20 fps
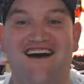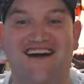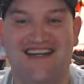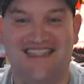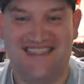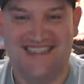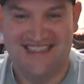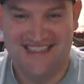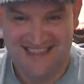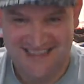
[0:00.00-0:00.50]

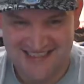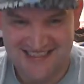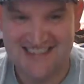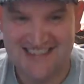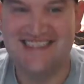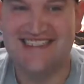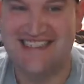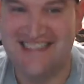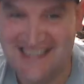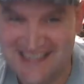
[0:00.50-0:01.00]
okay.
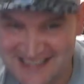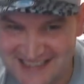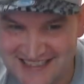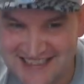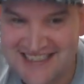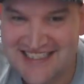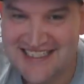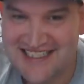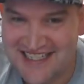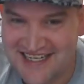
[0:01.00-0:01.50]
I'm sure
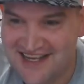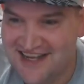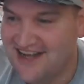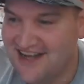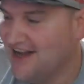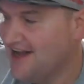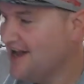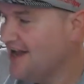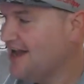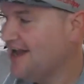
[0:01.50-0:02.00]
somebody
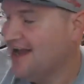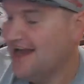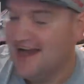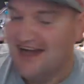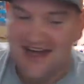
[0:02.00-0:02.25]
have that on